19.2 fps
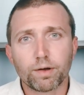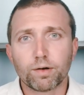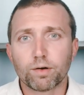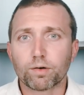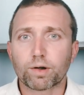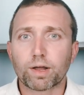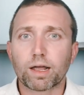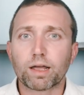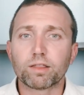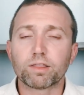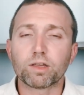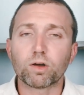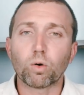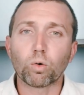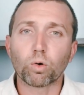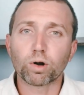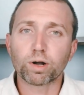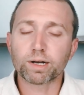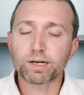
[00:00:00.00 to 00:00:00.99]
Okay, the
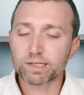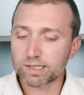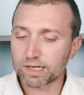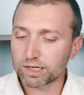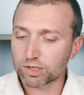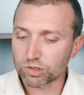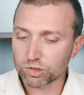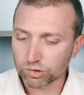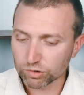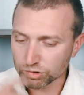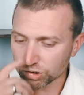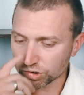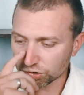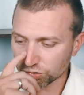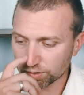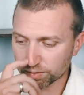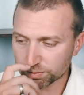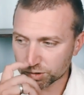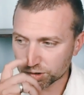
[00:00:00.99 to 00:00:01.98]
organizational
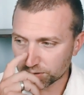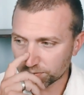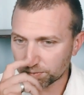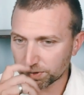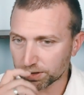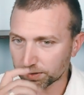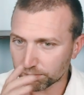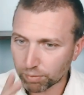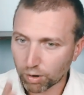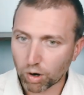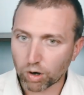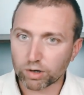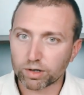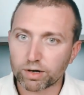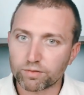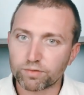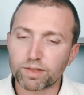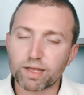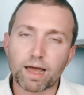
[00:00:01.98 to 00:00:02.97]
description being part
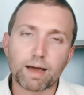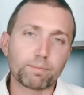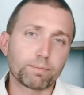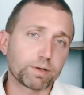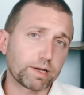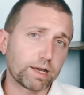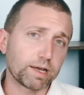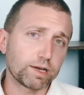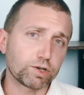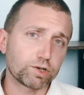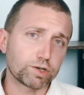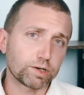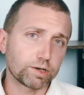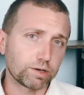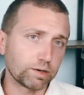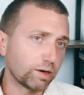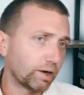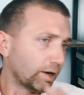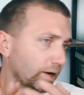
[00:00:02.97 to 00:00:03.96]
of the
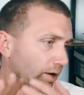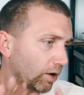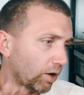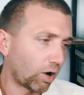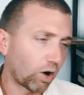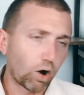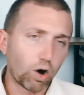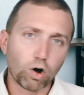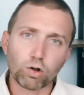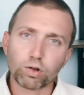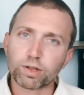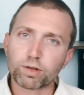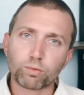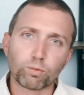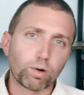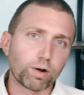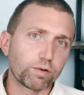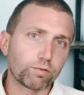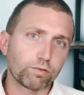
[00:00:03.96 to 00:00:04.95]
application, all in
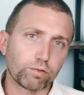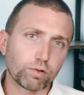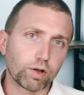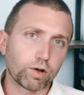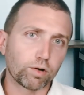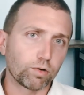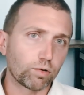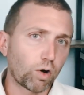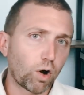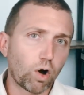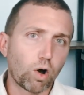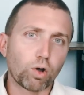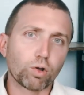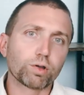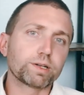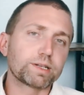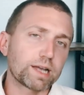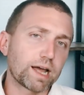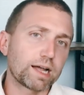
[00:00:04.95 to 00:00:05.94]
one flow,
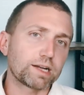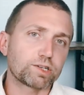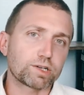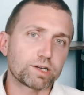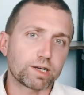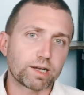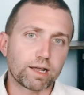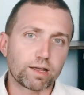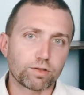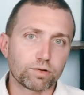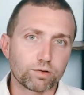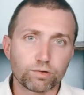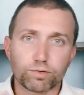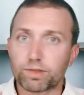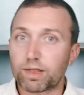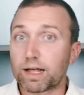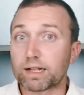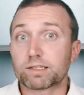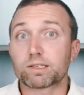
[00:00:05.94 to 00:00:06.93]
all attached together.
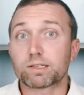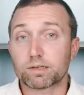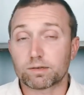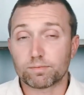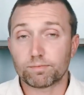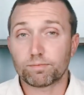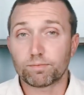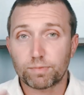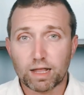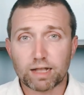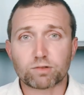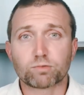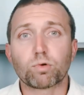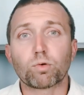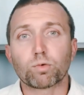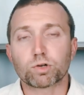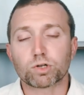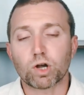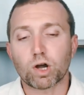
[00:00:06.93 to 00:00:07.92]
That's what
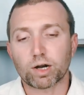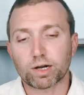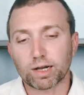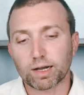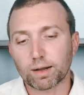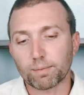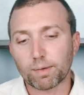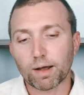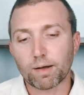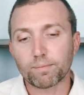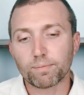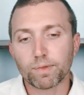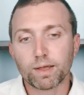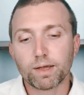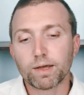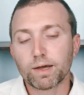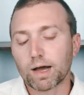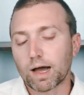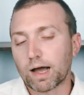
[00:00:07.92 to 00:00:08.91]
we're talking about.
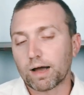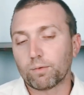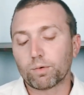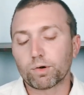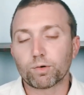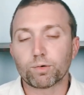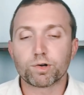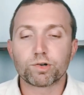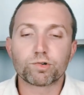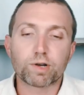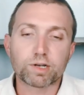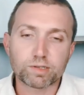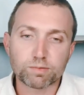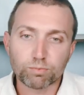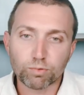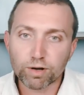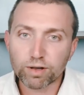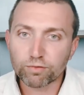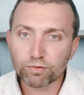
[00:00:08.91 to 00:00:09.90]
I want to address
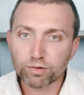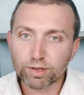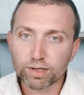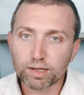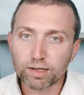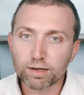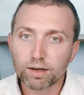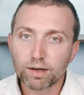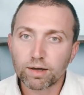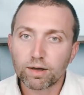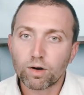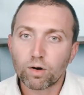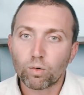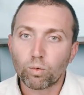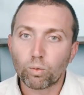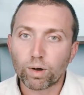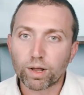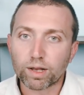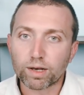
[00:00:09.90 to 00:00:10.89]
briefly
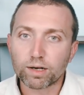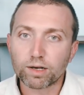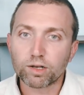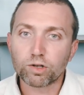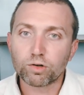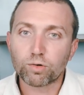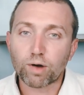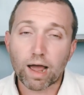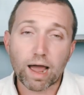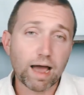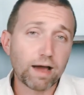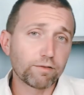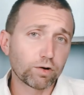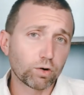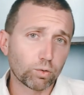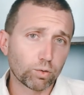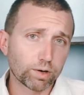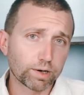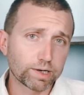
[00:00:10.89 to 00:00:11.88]
when you have an
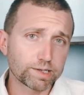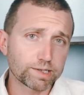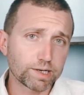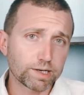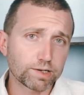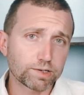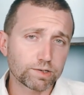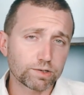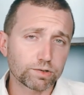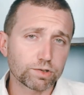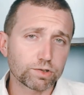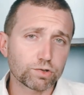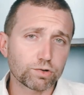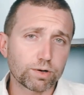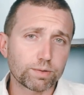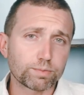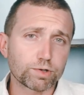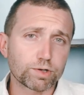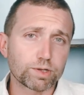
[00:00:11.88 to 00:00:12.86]
organizational
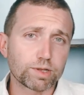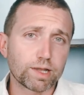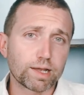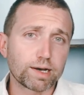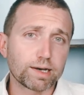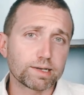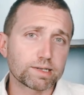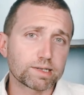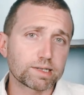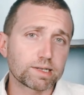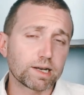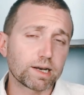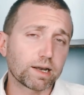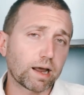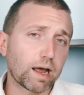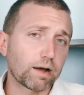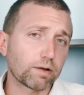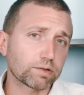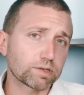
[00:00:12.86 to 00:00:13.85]
description that is
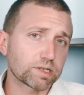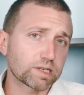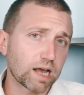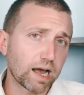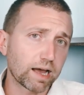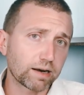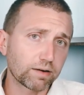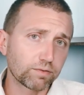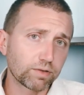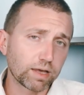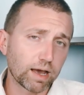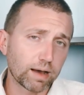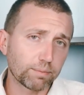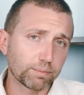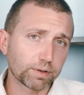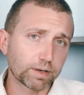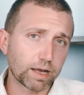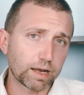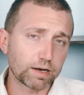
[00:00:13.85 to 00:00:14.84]
sitting outside of the
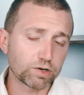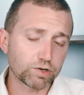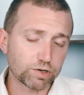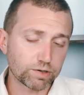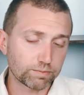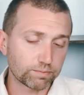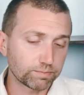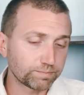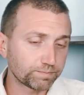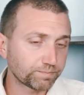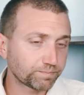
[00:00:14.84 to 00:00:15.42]
application,